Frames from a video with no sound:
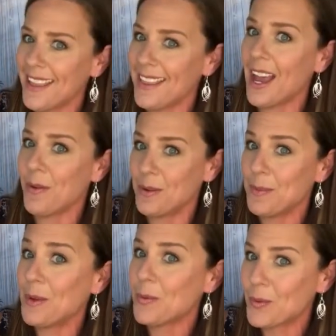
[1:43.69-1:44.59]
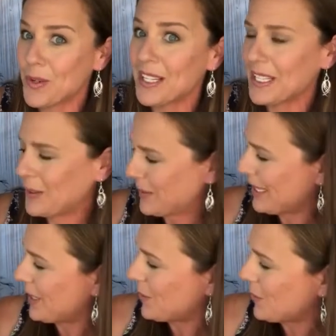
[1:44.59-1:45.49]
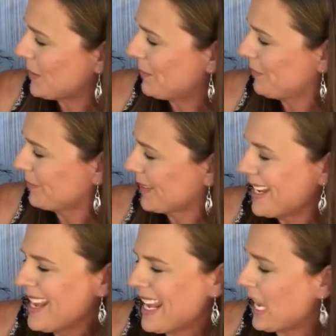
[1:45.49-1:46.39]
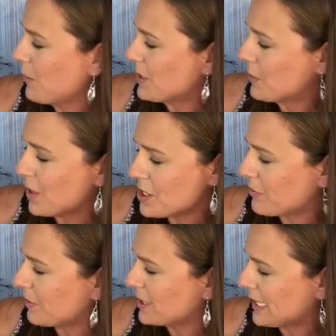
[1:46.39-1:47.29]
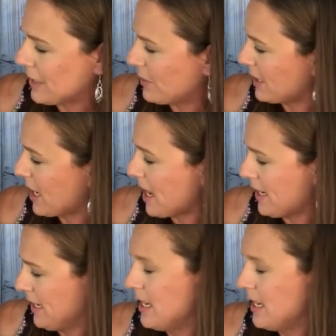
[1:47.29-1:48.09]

That would be really, really cool. It was wonderful to live with God.